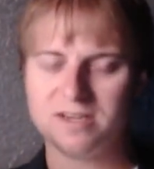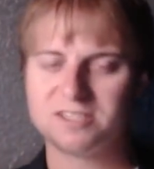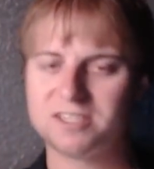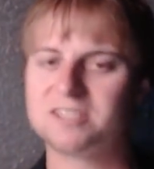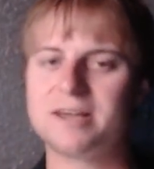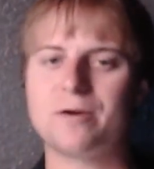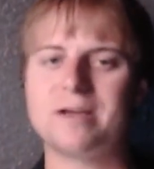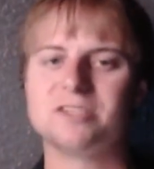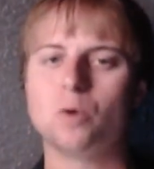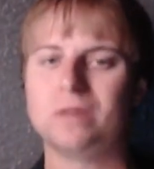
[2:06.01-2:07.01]
since there
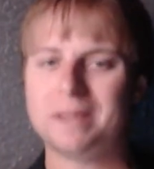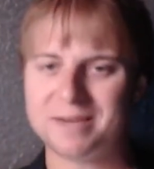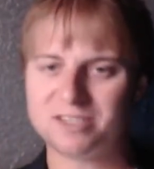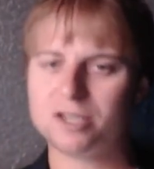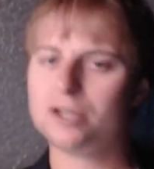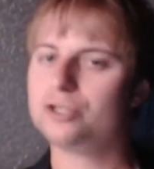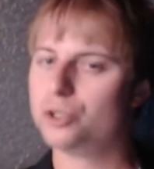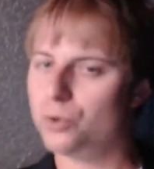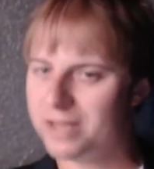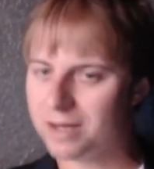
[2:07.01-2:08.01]
is no limit
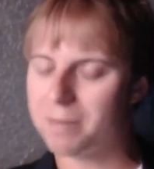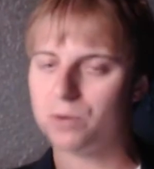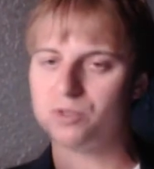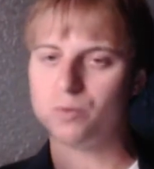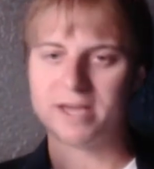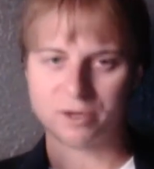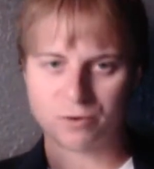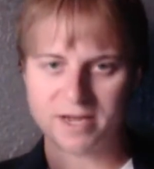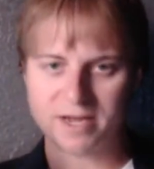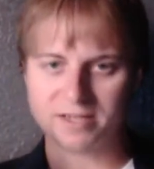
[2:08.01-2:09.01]
to the amount we can
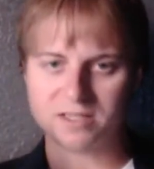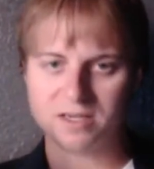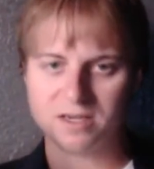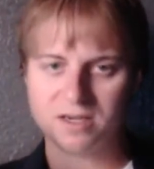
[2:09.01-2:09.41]
create.